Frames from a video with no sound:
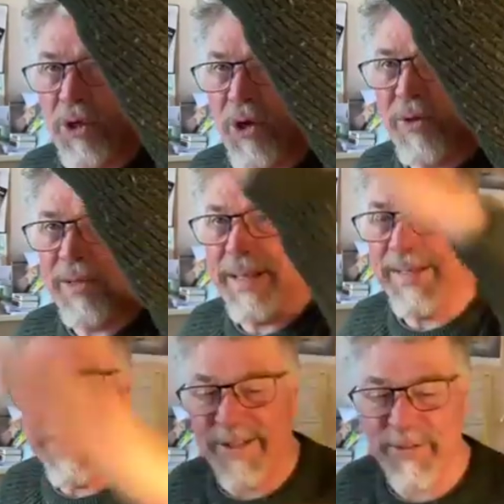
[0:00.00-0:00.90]
we're going
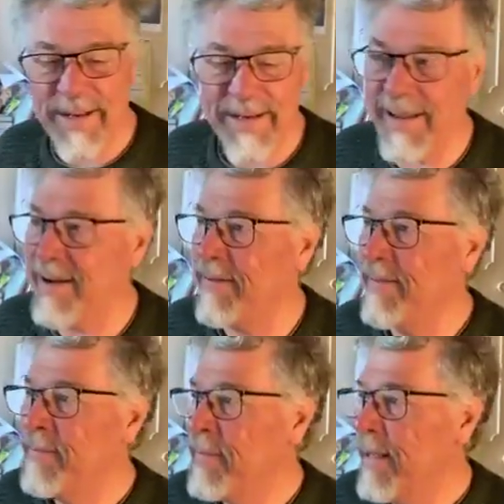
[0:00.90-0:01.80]
like this right
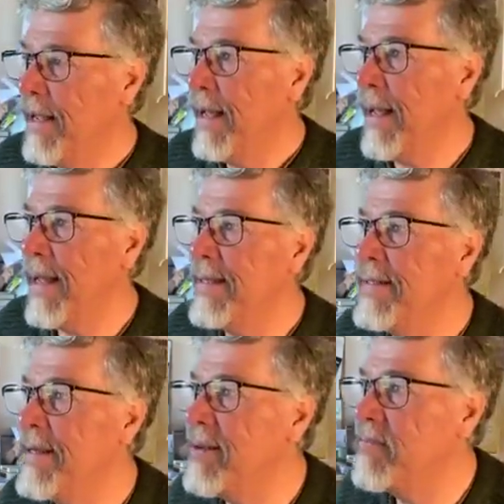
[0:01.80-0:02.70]
now.
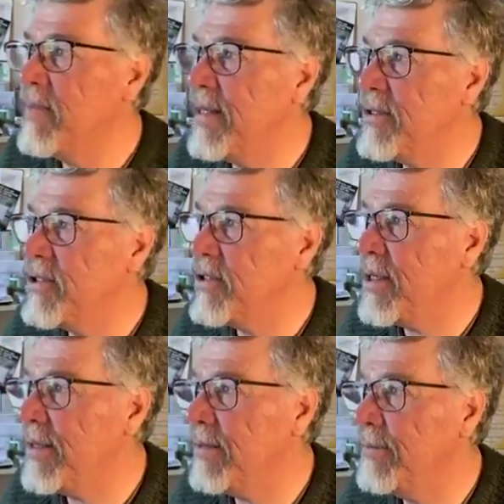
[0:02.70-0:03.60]
And
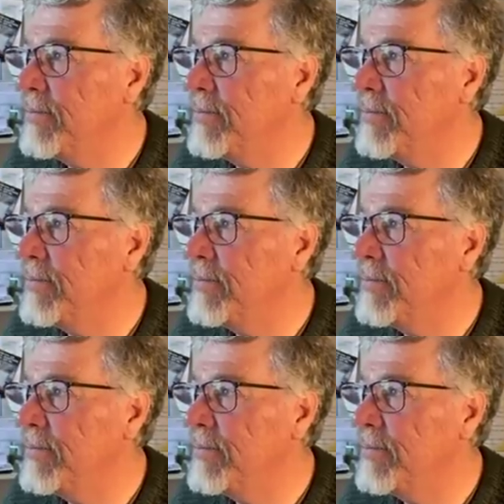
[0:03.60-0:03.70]
it's